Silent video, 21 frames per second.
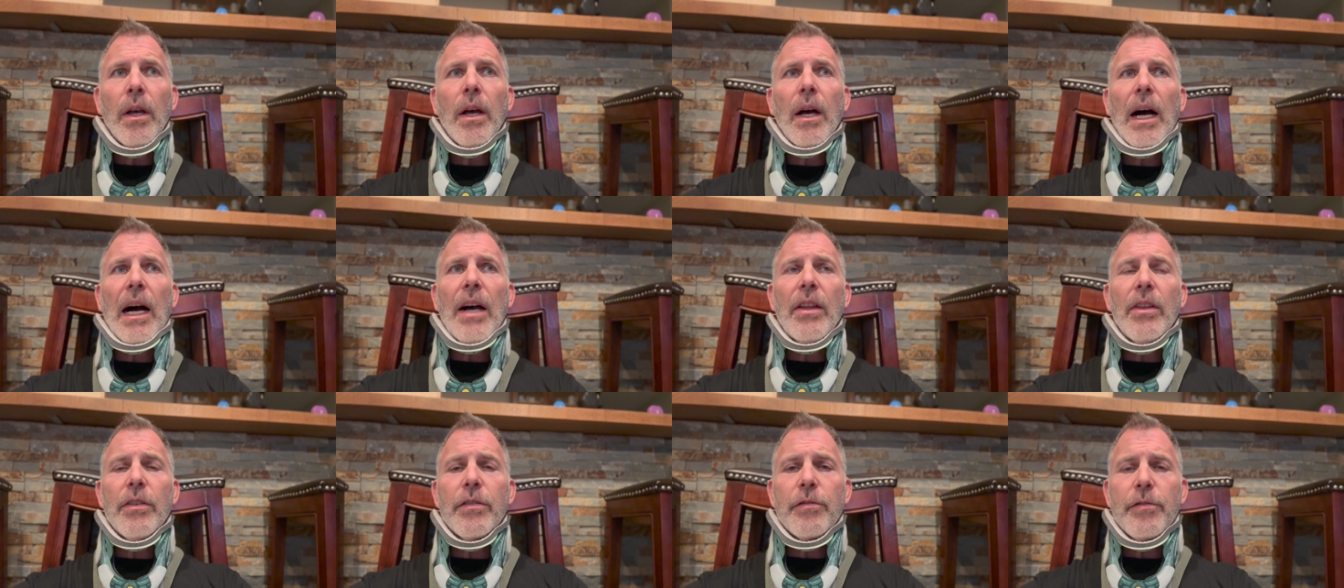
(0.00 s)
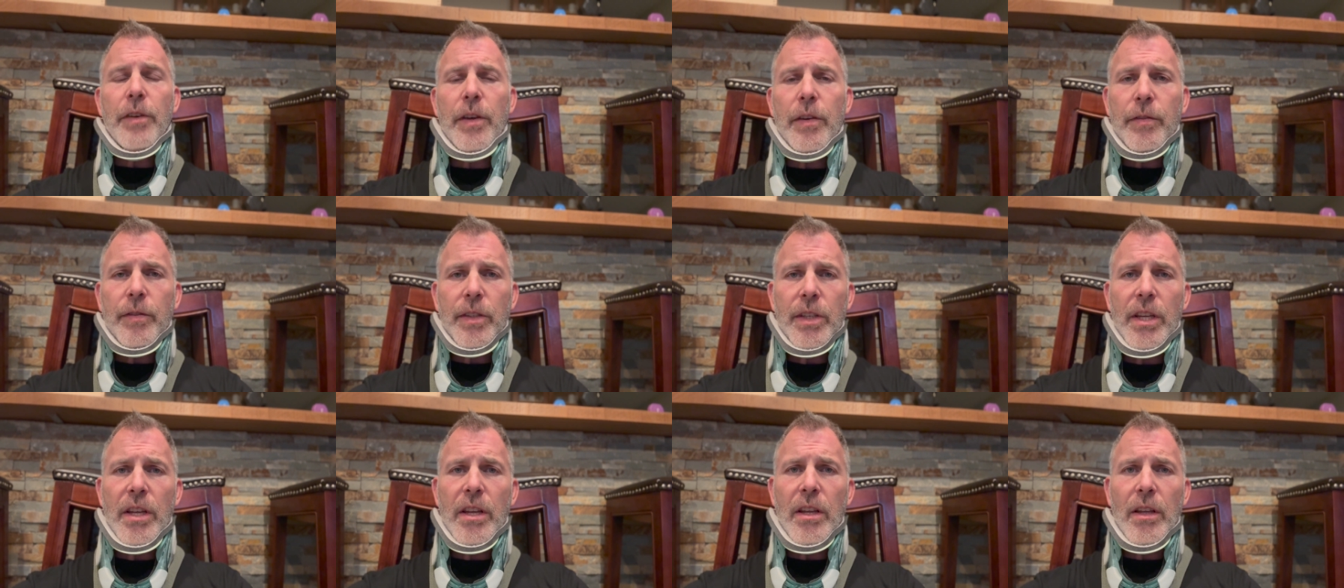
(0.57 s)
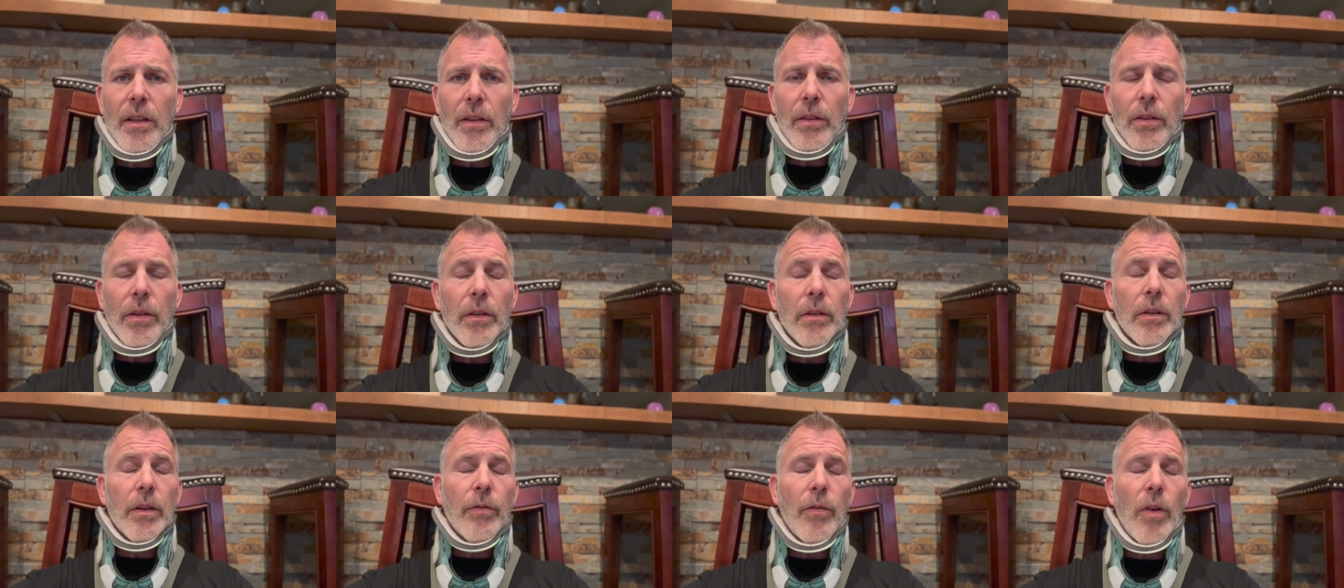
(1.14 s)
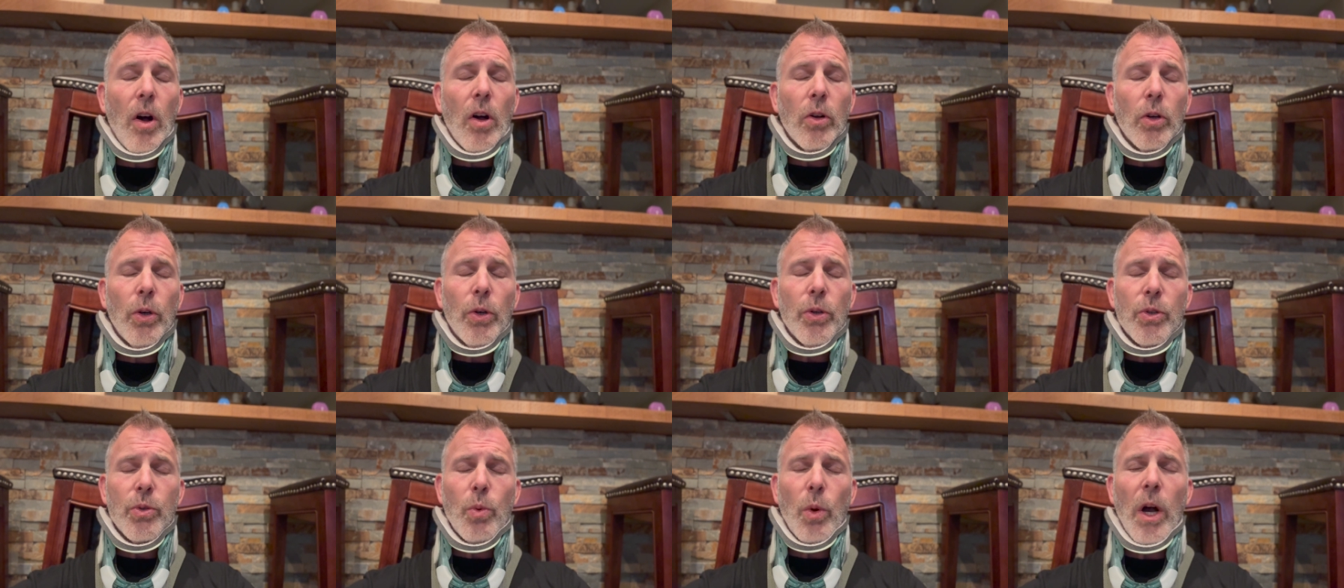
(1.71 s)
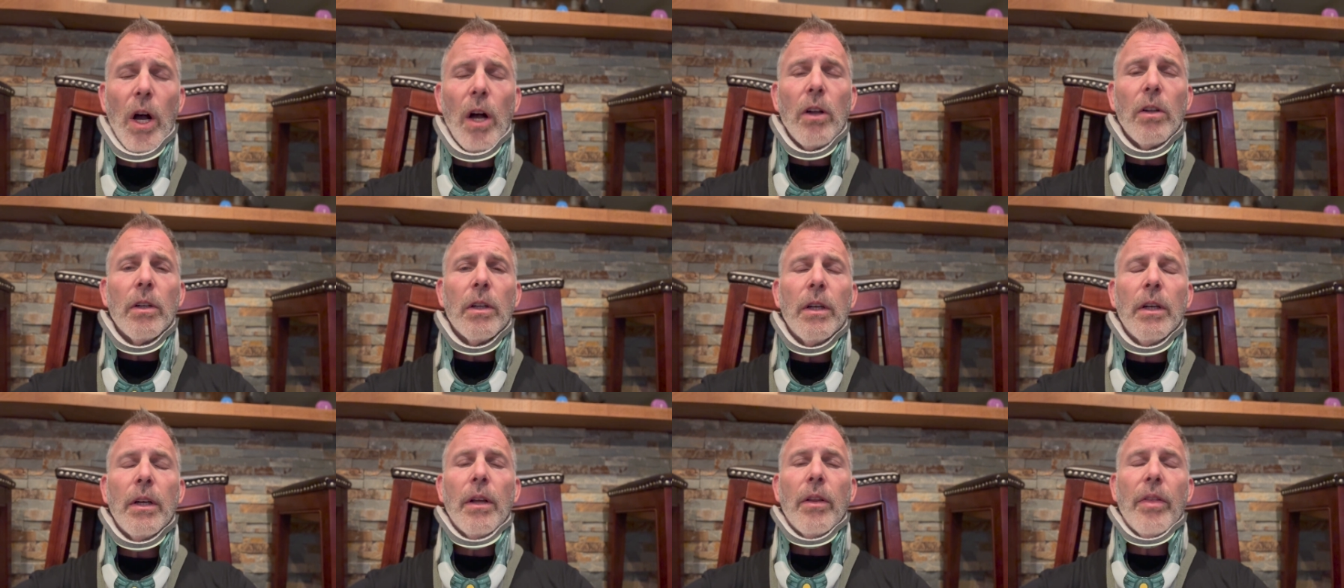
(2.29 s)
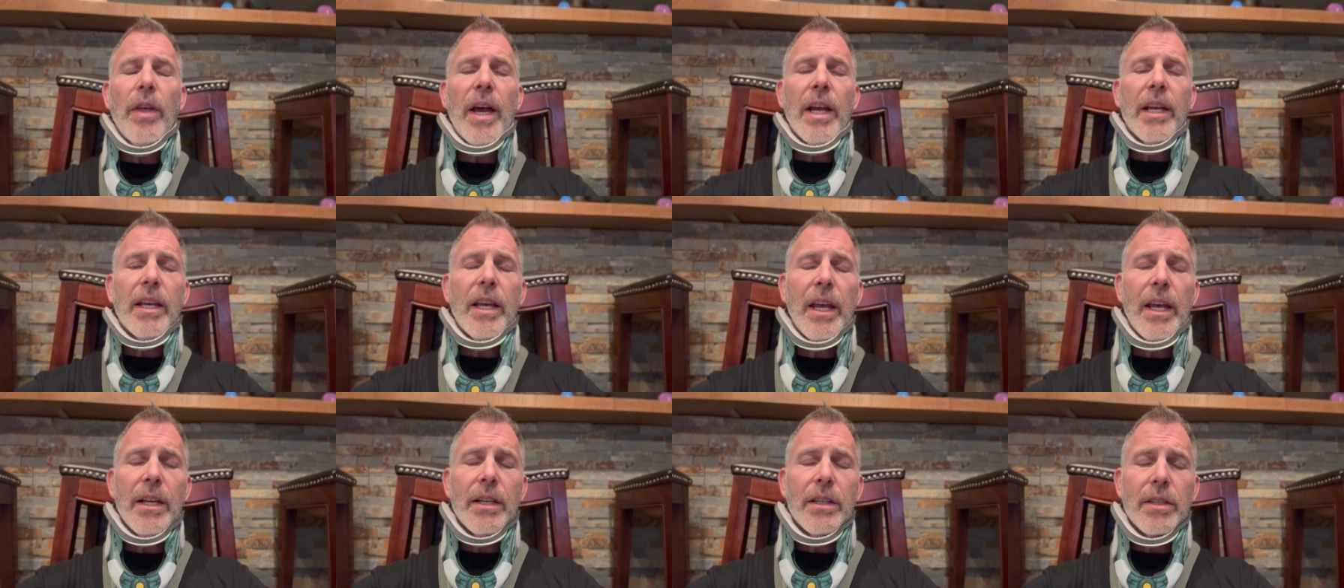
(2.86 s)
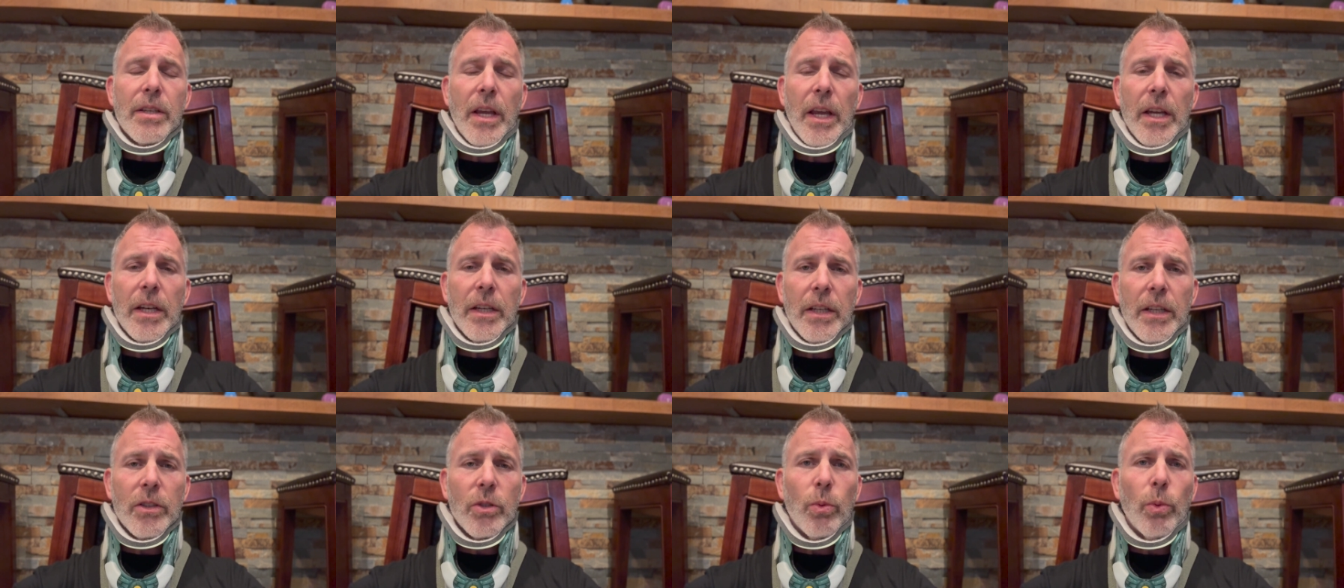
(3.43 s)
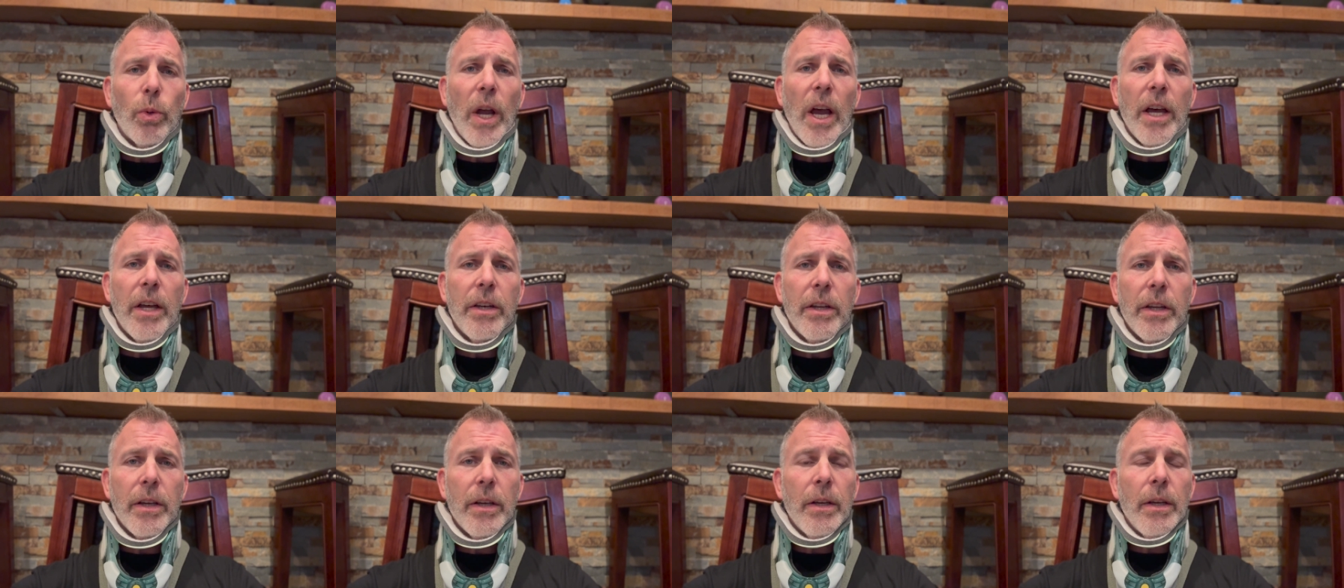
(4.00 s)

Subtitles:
On the 15th, if all goes well, that CAT scan gets read,